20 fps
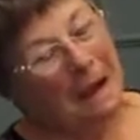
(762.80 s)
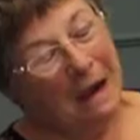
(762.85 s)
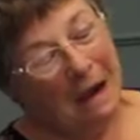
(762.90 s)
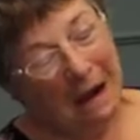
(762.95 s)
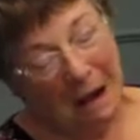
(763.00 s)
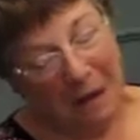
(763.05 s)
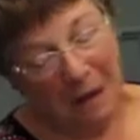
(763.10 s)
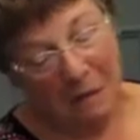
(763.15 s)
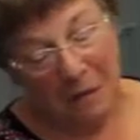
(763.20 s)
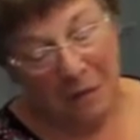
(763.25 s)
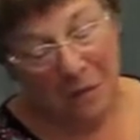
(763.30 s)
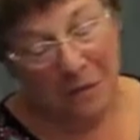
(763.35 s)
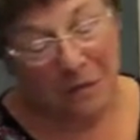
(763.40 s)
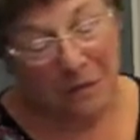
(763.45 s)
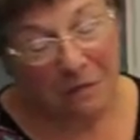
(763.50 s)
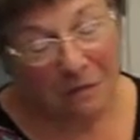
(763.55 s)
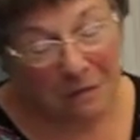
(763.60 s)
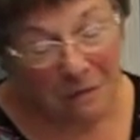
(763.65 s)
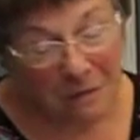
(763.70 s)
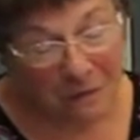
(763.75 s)
Yeah.
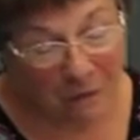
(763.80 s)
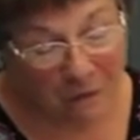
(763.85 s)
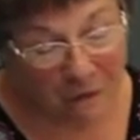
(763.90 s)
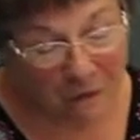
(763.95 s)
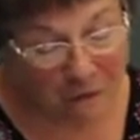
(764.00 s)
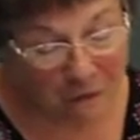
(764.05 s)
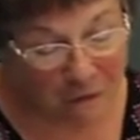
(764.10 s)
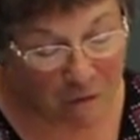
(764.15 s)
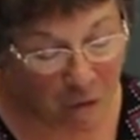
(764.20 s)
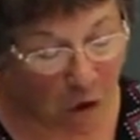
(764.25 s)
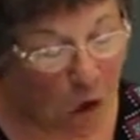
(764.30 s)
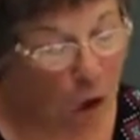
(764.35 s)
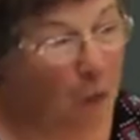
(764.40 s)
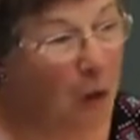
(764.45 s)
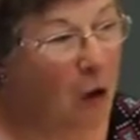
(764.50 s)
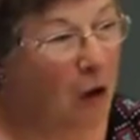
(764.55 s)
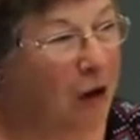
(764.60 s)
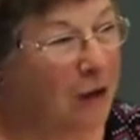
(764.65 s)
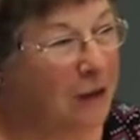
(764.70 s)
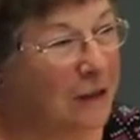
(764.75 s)
4
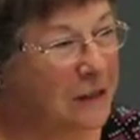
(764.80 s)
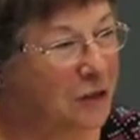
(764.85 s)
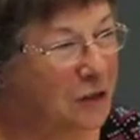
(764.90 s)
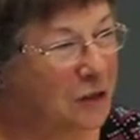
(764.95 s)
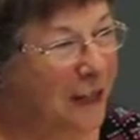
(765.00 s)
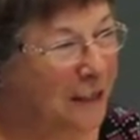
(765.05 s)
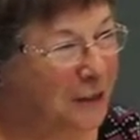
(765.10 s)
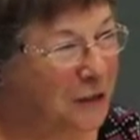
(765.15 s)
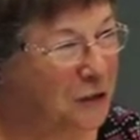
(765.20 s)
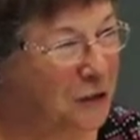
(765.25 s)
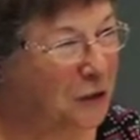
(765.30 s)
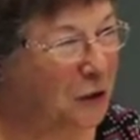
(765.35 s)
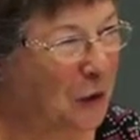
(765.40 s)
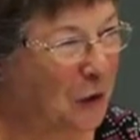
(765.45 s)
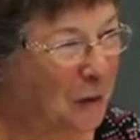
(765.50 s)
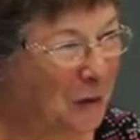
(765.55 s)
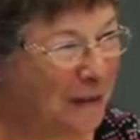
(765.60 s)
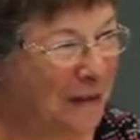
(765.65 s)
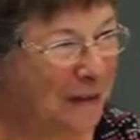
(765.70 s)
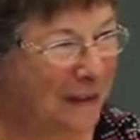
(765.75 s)
boys she had at
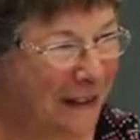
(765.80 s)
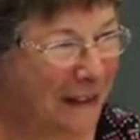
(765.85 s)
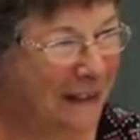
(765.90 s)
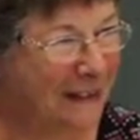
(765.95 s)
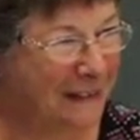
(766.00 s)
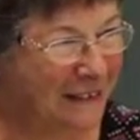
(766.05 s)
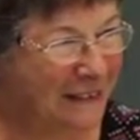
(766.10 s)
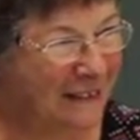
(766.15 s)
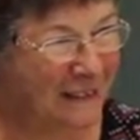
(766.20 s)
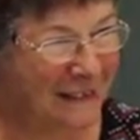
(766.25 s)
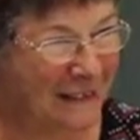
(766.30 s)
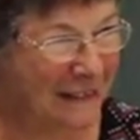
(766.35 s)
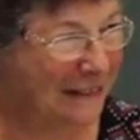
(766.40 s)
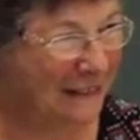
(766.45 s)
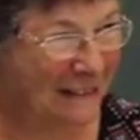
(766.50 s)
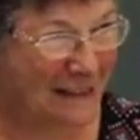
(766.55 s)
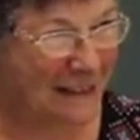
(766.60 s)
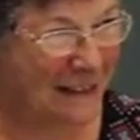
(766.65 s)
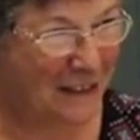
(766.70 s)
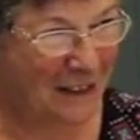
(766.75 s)
home and you
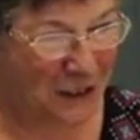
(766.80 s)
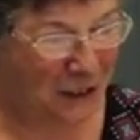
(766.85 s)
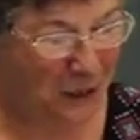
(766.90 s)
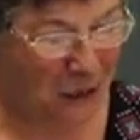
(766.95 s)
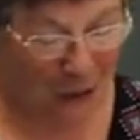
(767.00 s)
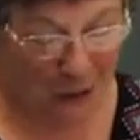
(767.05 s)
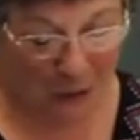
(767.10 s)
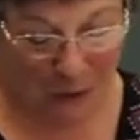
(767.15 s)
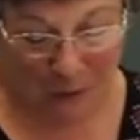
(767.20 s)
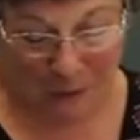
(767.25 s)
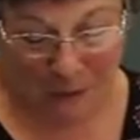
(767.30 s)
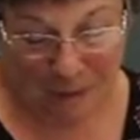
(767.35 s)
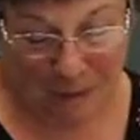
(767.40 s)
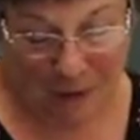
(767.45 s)
didn't need to go,